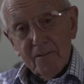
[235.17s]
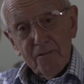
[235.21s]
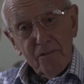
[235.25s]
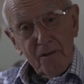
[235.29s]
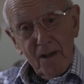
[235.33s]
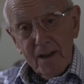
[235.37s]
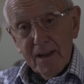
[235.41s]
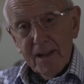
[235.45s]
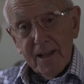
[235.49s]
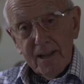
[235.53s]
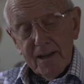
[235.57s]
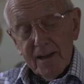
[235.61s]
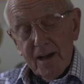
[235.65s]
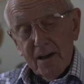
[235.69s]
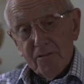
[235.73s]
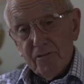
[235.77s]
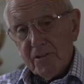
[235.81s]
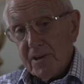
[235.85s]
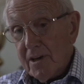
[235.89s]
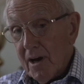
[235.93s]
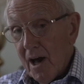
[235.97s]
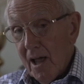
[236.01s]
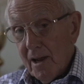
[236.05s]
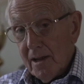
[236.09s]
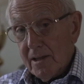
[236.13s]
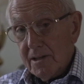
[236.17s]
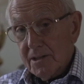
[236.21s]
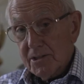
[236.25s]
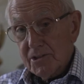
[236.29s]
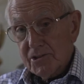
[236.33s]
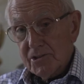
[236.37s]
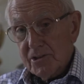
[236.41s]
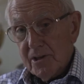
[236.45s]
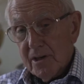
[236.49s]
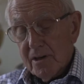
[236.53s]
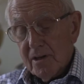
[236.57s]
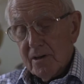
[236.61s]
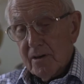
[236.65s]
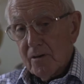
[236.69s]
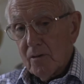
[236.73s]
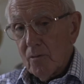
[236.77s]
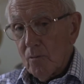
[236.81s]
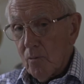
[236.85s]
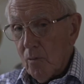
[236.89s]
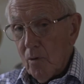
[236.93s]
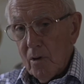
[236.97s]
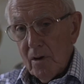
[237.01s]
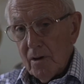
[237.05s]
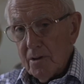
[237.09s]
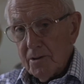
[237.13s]
Funnily enough, colours
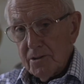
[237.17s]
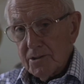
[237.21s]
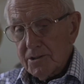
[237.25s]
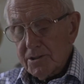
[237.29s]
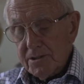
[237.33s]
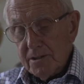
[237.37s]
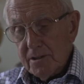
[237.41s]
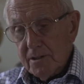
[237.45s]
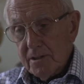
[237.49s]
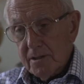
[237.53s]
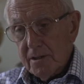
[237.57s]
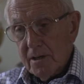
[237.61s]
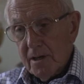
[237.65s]
weren't